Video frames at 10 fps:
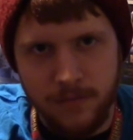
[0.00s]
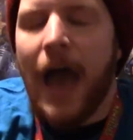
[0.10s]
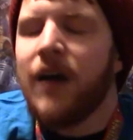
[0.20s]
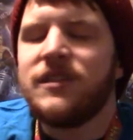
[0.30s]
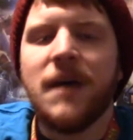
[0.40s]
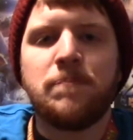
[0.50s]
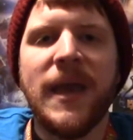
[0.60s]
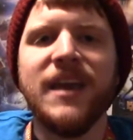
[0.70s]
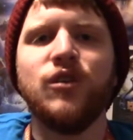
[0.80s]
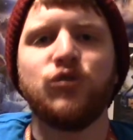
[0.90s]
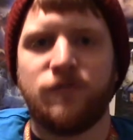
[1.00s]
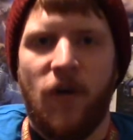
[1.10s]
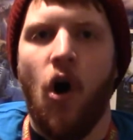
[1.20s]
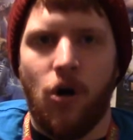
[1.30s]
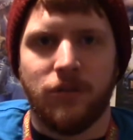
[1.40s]
How's that Peter's
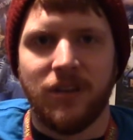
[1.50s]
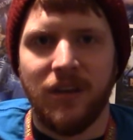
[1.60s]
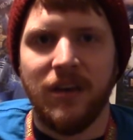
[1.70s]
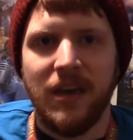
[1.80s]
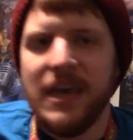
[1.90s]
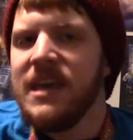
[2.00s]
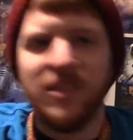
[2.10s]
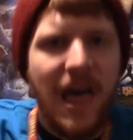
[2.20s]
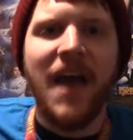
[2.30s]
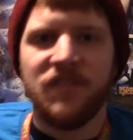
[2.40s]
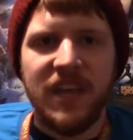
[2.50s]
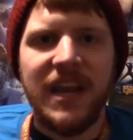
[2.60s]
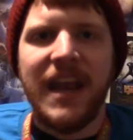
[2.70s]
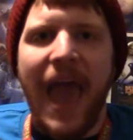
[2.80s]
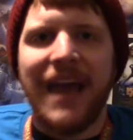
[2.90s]
fault? He left. He
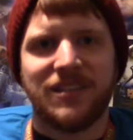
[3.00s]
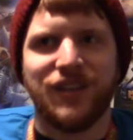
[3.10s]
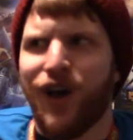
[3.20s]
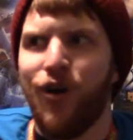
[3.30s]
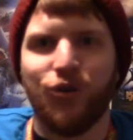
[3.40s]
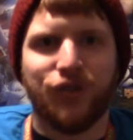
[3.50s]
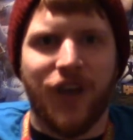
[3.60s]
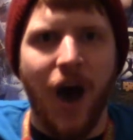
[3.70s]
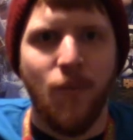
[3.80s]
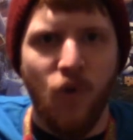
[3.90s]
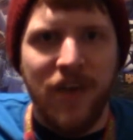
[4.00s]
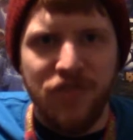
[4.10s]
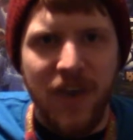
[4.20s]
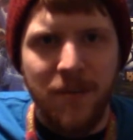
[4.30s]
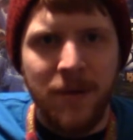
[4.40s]
didn't ask his uncle to come
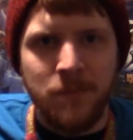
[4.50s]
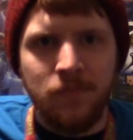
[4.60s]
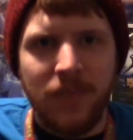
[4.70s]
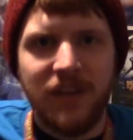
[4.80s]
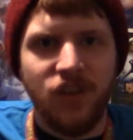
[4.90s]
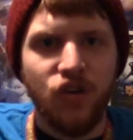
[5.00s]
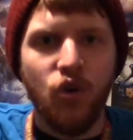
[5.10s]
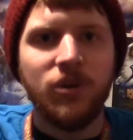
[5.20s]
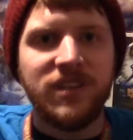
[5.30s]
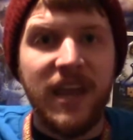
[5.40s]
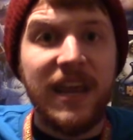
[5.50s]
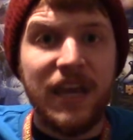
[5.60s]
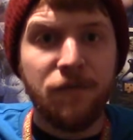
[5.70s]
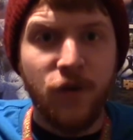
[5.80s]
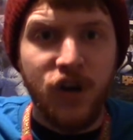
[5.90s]
with him. His uncle was an
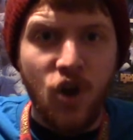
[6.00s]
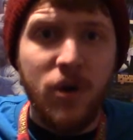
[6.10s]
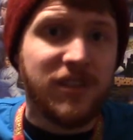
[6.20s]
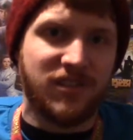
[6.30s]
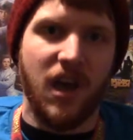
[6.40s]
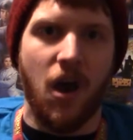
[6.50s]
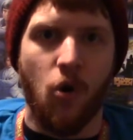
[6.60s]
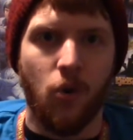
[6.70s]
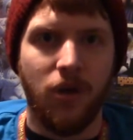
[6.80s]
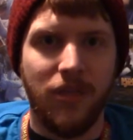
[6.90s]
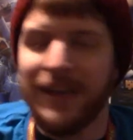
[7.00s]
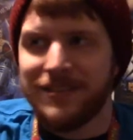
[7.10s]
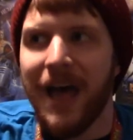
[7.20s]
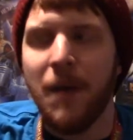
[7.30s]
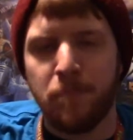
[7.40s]
idiot for doing so.
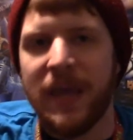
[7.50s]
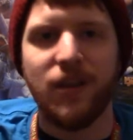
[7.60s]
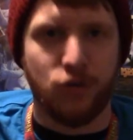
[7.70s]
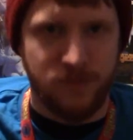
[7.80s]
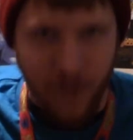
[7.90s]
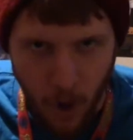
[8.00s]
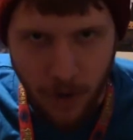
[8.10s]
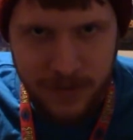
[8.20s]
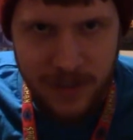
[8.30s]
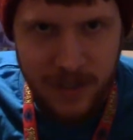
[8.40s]
That's not Peter's fault.